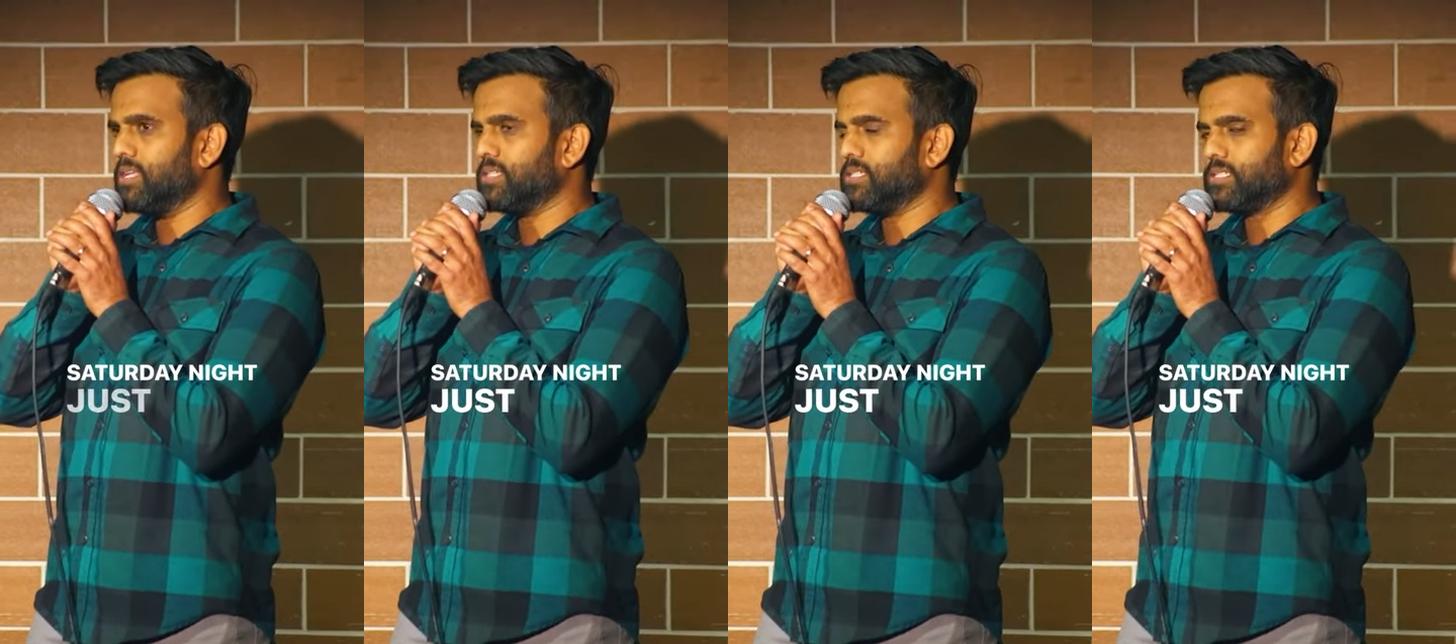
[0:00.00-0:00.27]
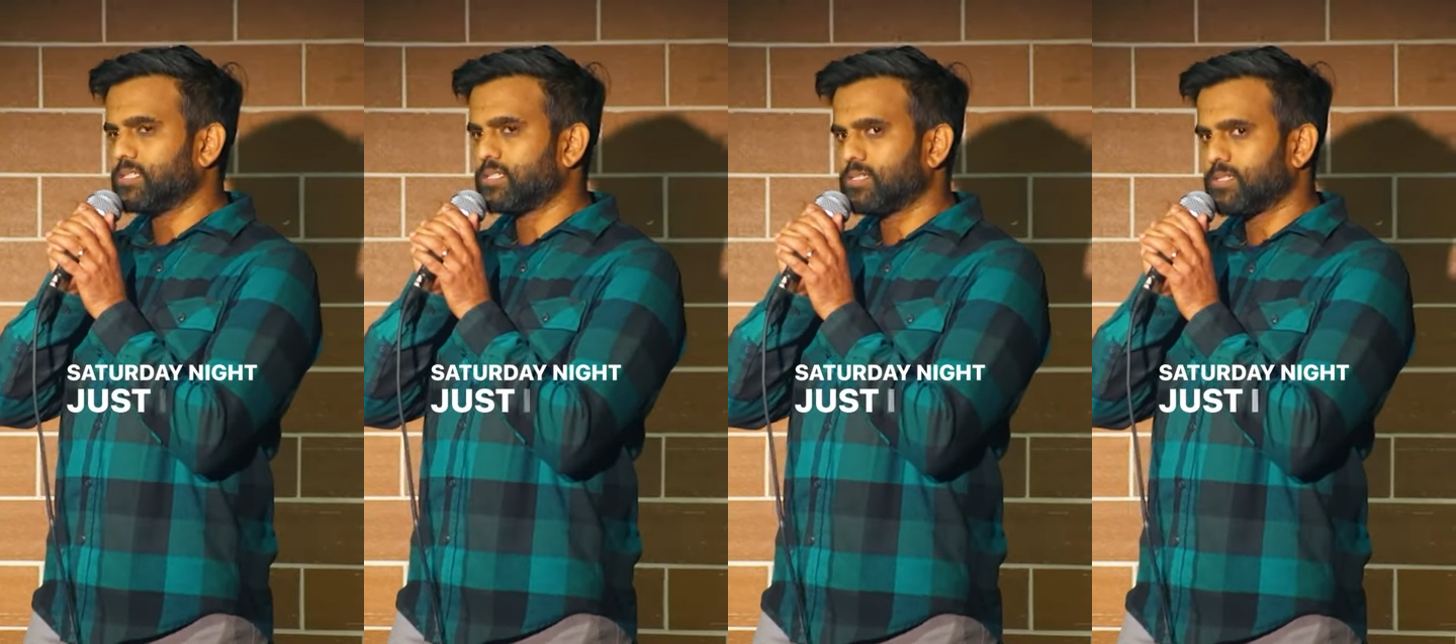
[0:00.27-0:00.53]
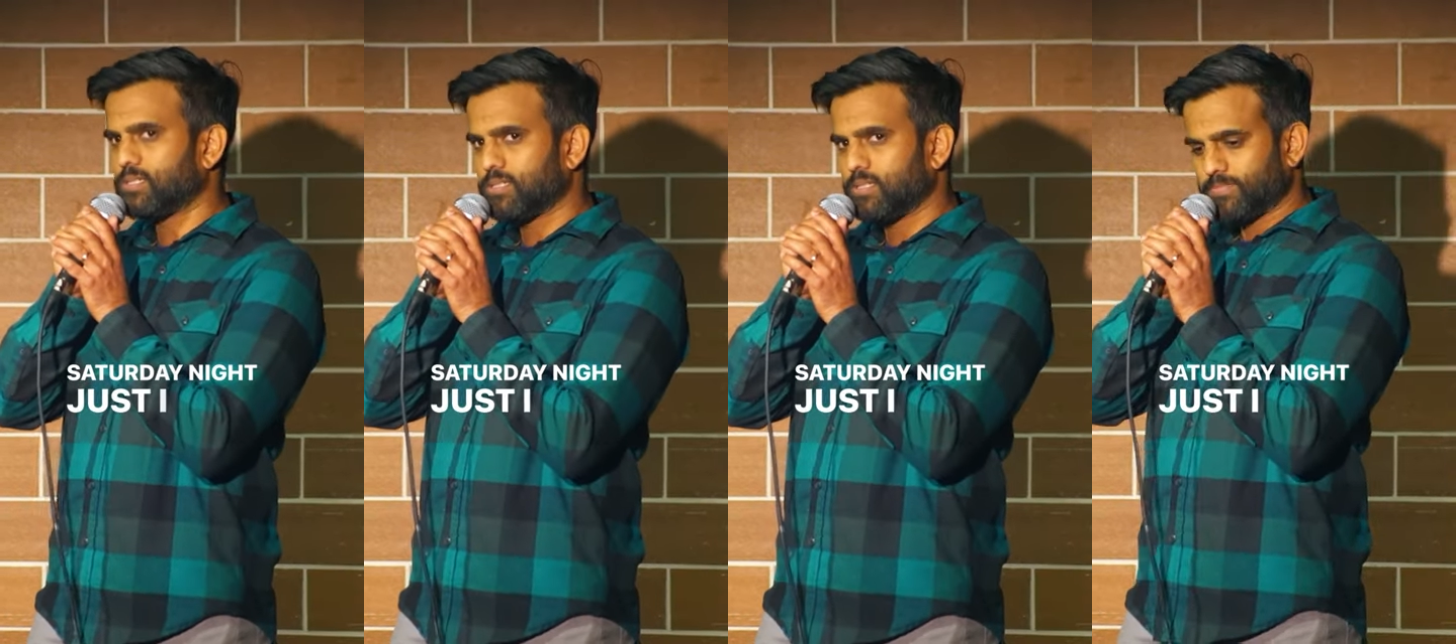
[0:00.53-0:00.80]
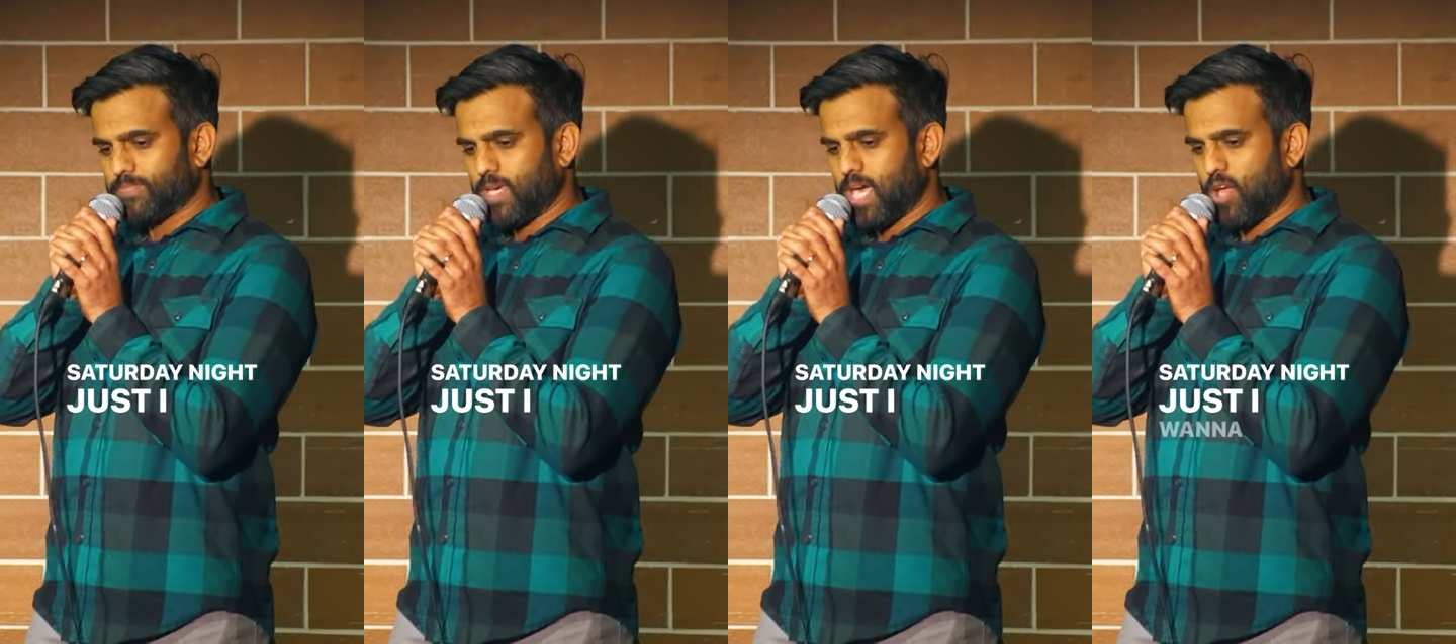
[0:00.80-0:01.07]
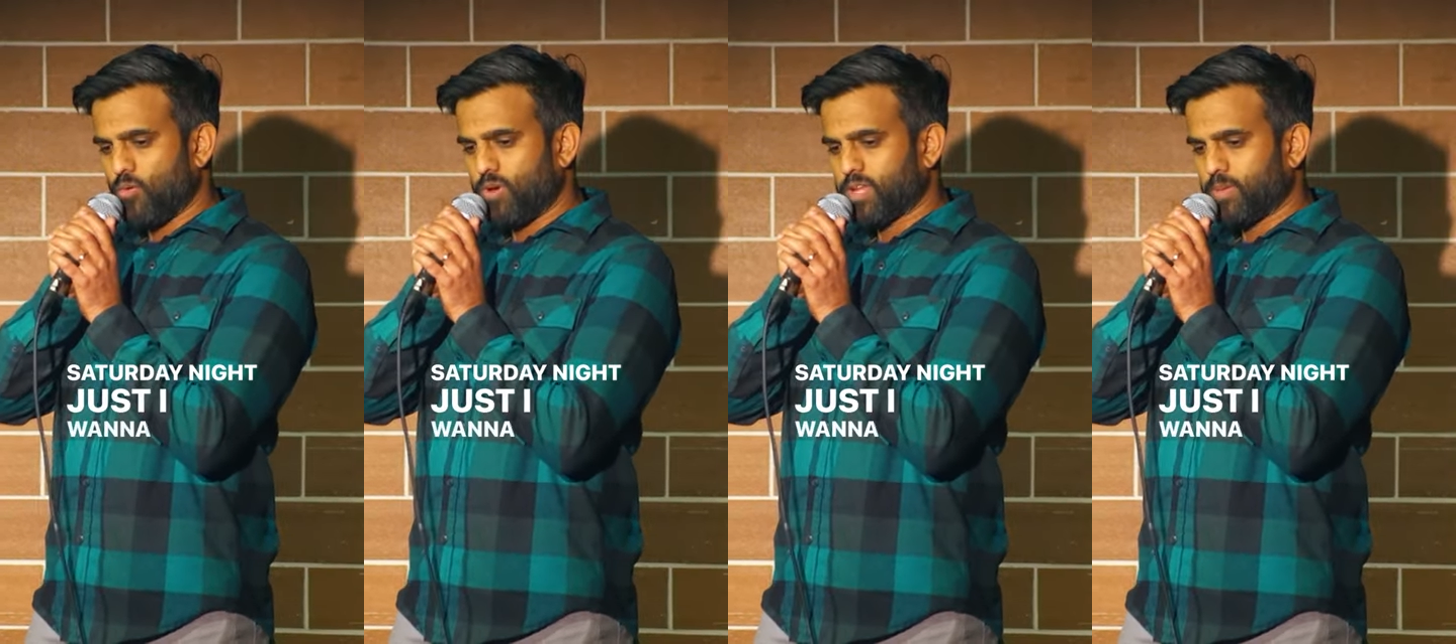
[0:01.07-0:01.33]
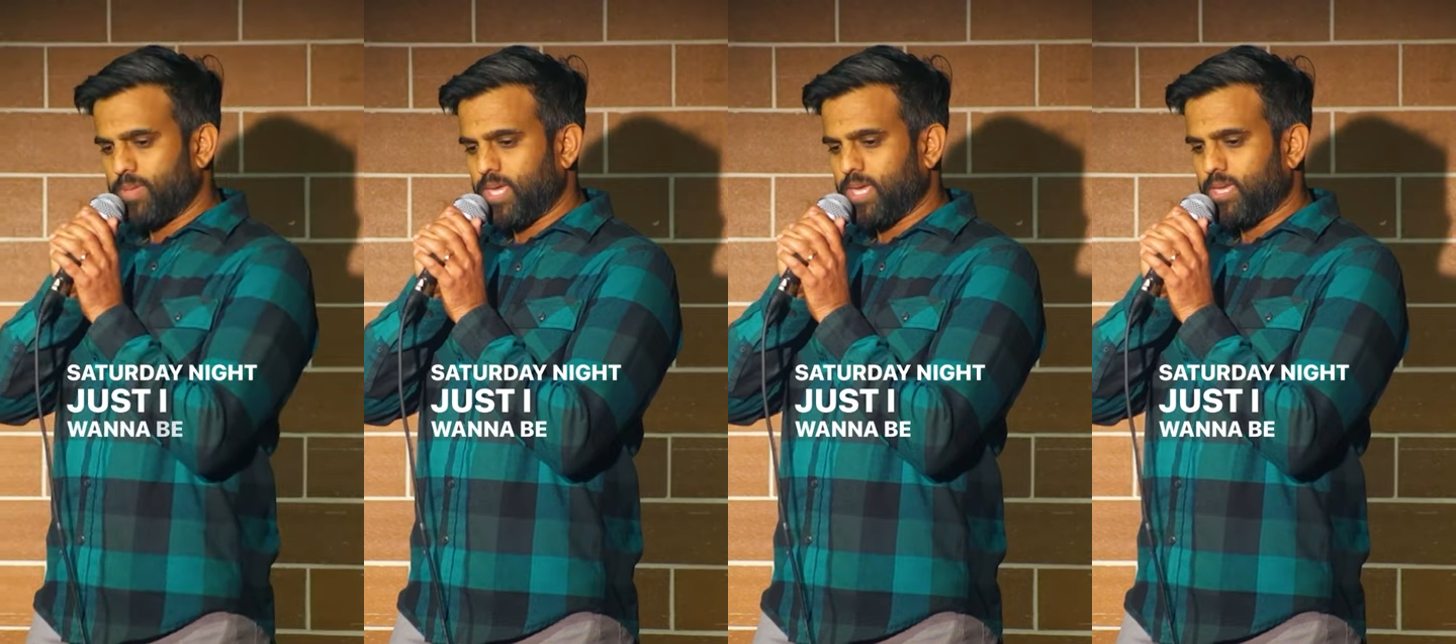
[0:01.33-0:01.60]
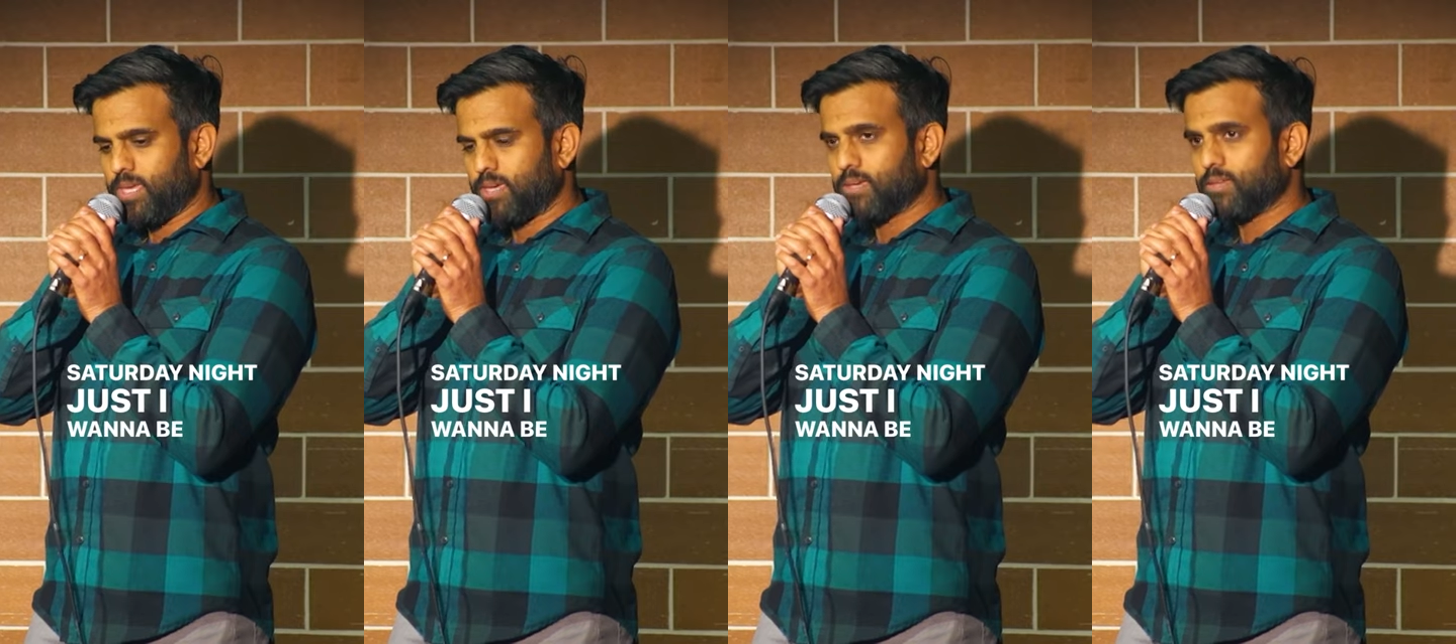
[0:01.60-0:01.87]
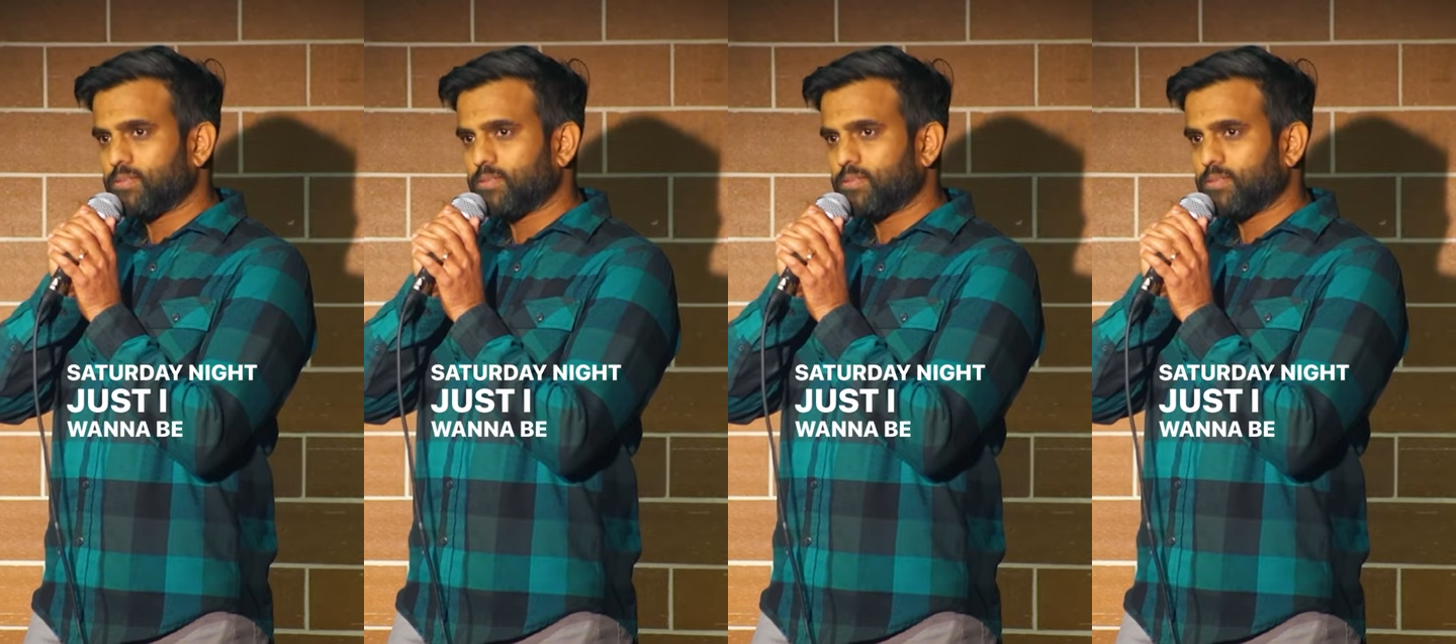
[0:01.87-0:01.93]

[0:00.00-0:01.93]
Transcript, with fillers: just, I want to be